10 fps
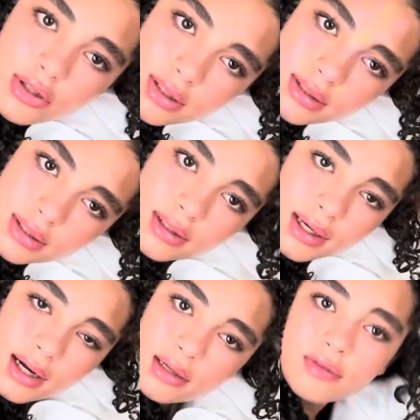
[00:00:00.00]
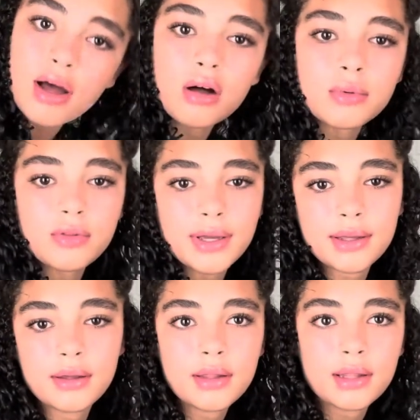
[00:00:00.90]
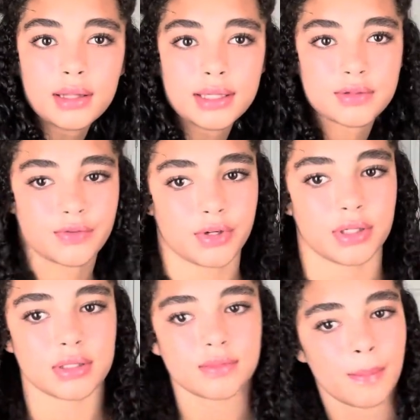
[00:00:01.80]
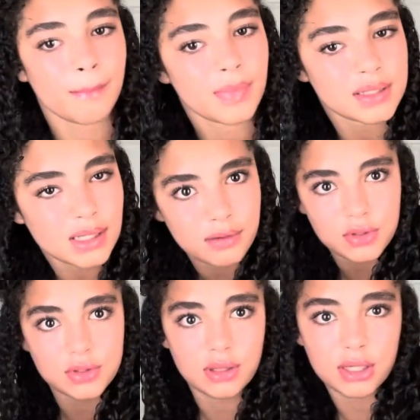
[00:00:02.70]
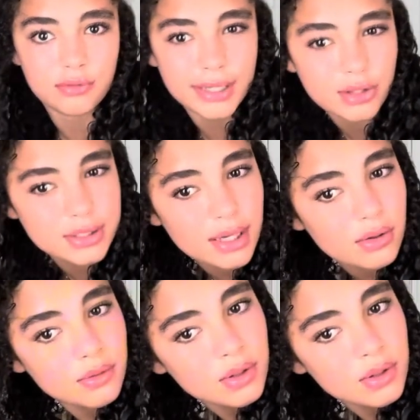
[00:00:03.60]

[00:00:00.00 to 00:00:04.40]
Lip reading: because they kind of help with like less frizz instead of using like a regular towel.